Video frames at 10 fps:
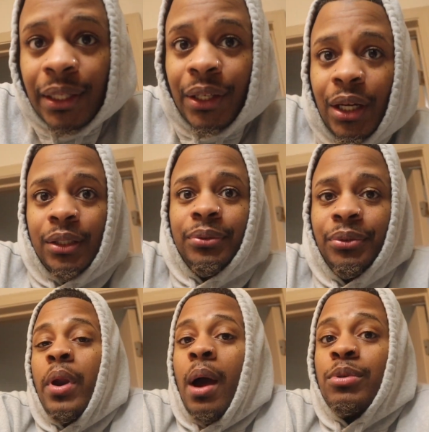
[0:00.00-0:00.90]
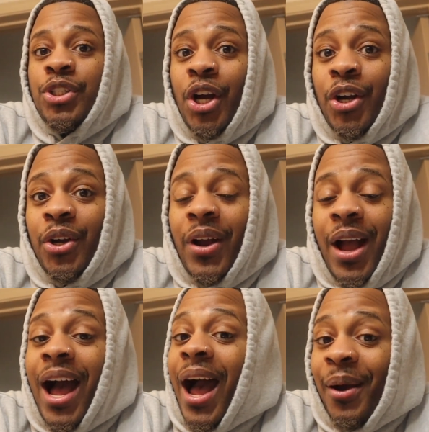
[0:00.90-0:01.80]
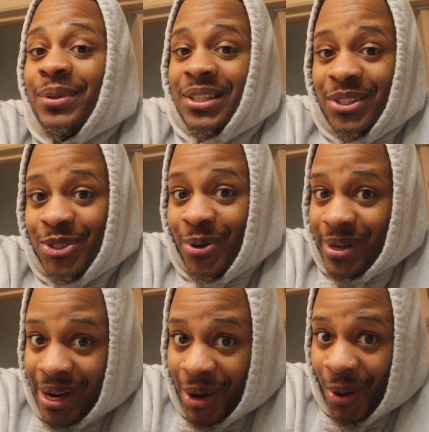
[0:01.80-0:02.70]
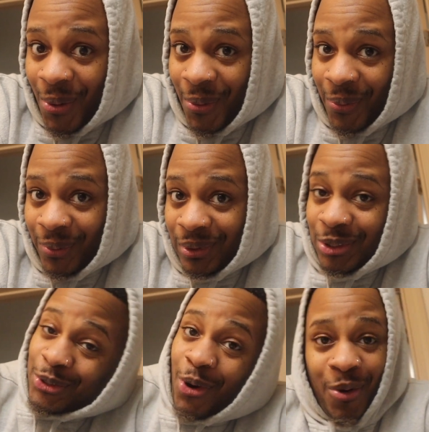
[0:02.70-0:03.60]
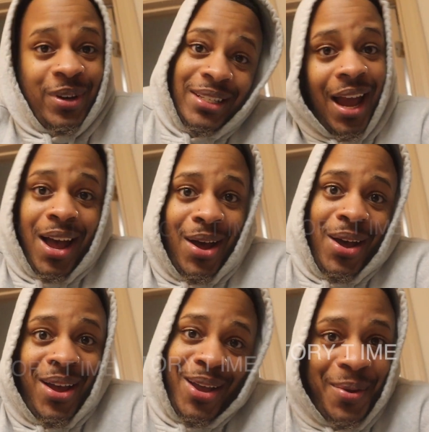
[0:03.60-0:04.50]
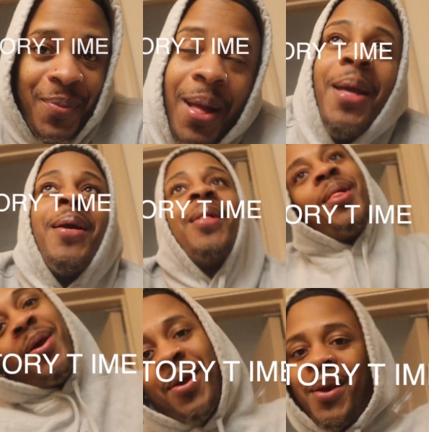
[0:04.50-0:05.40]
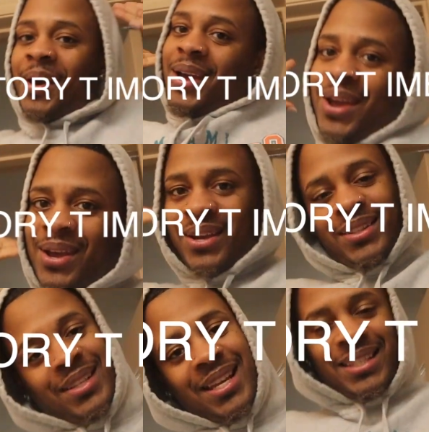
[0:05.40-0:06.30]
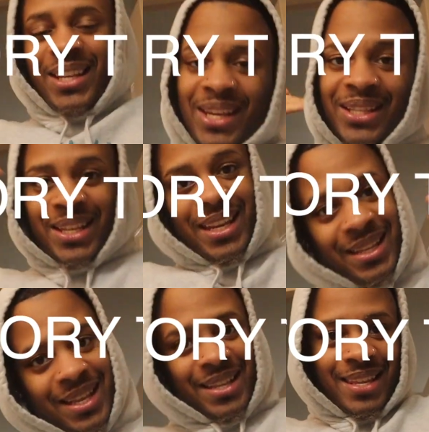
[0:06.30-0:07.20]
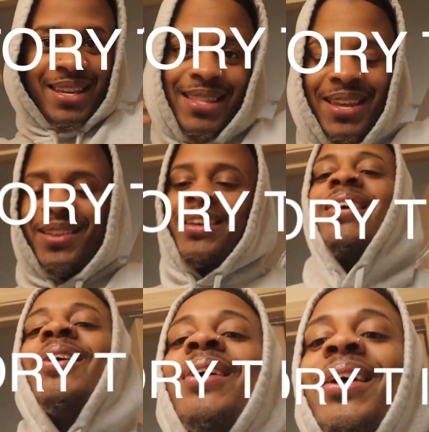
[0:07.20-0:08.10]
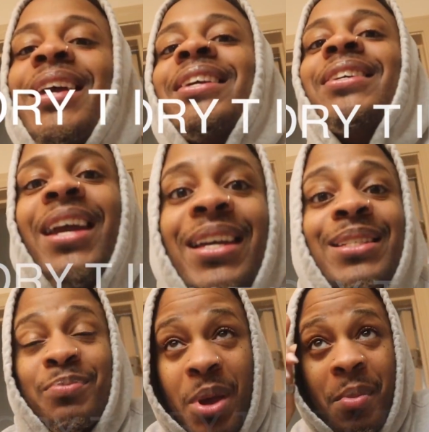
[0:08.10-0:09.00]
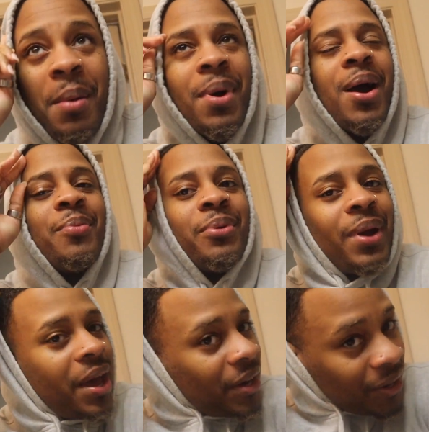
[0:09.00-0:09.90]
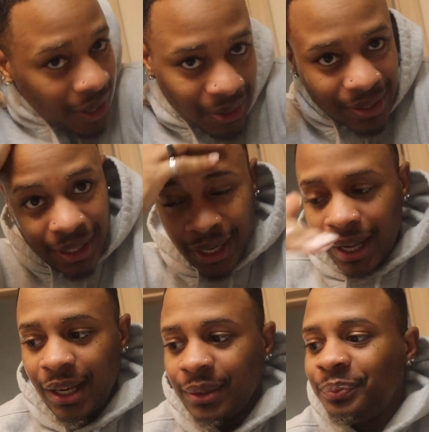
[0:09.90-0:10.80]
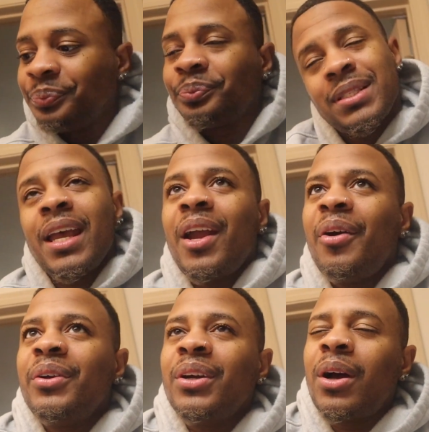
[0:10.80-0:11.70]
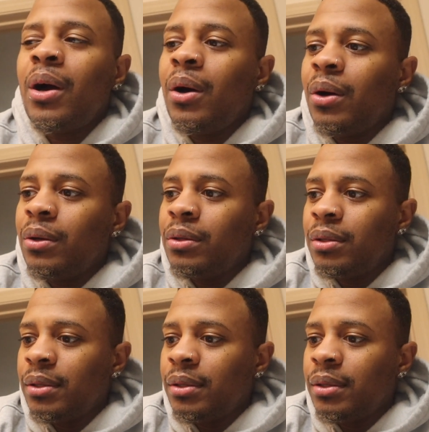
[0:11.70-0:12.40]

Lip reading: enough, when I was younger, I was in a tornado. Story time. Ding, ding, ding, ding, ding, ding. Yes, me and my mom, we were at a nail salon. What's that area called?